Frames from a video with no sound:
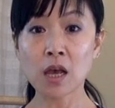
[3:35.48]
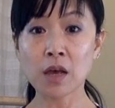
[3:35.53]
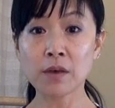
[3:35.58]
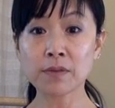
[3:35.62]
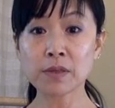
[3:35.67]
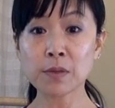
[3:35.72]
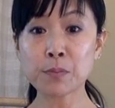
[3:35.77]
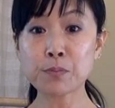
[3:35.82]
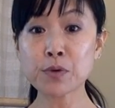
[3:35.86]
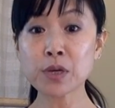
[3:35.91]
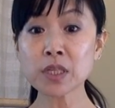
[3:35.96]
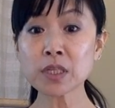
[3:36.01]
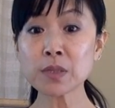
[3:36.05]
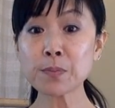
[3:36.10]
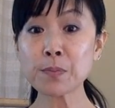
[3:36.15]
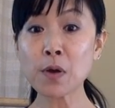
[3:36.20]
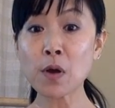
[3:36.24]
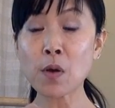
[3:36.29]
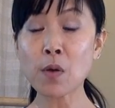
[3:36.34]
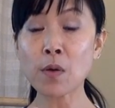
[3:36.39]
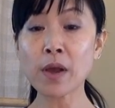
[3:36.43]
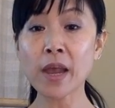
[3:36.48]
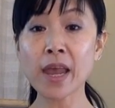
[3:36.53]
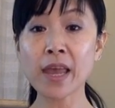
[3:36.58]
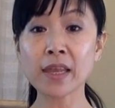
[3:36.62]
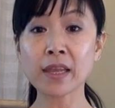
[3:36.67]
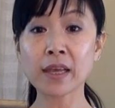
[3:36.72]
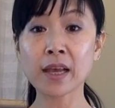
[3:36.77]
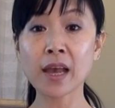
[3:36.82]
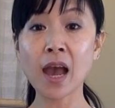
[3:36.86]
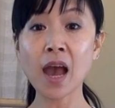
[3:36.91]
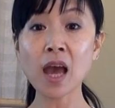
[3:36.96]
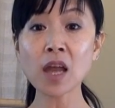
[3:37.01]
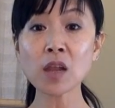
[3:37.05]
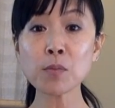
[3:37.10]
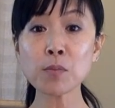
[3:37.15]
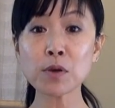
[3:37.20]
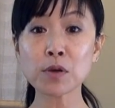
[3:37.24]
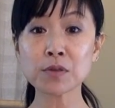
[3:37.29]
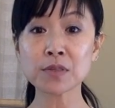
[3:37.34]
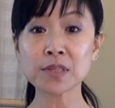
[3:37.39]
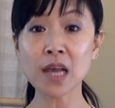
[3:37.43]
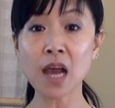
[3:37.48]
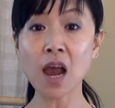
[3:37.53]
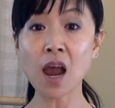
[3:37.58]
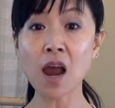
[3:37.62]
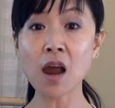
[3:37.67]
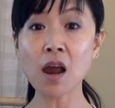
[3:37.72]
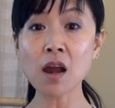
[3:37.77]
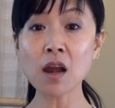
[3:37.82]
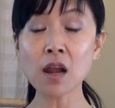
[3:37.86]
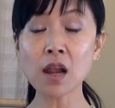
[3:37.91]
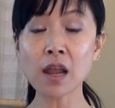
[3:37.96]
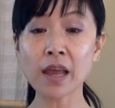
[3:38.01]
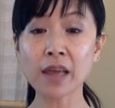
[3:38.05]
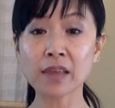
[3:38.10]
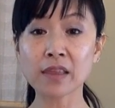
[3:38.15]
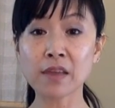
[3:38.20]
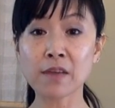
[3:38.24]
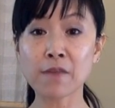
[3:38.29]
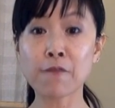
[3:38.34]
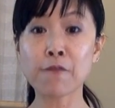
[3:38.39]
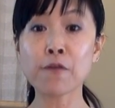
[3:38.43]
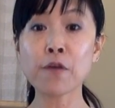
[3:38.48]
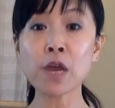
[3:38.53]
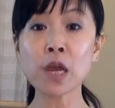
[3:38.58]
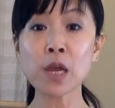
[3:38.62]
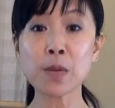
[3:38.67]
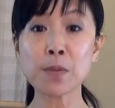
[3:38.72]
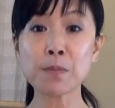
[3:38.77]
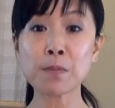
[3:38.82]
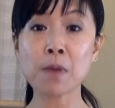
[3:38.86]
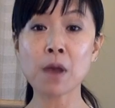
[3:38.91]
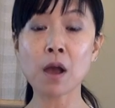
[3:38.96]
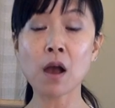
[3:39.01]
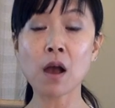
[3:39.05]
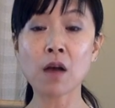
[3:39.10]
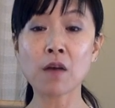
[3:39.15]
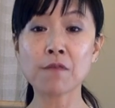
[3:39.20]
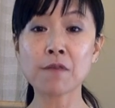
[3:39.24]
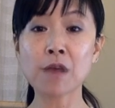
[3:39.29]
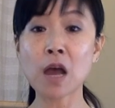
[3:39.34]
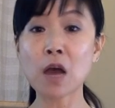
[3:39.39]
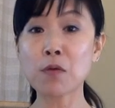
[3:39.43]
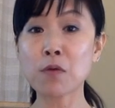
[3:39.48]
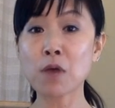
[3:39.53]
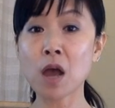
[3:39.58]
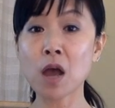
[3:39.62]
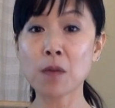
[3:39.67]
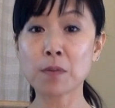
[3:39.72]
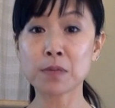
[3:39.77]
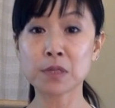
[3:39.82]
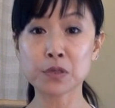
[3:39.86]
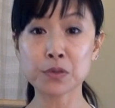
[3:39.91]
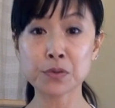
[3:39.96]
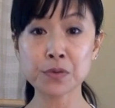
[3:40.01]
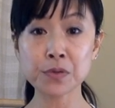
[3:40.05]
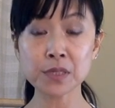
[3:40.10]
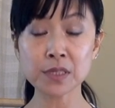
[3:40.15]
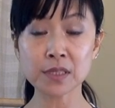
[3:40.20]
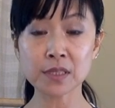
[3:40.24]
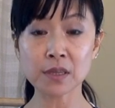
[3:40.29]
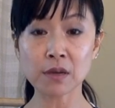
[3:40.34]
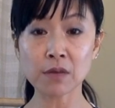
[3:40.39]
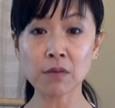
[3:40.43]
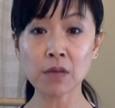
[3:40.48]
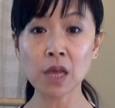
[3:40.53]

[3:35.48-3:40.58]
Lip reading: The breastbone and the collarbones are like the frame of our upper torso.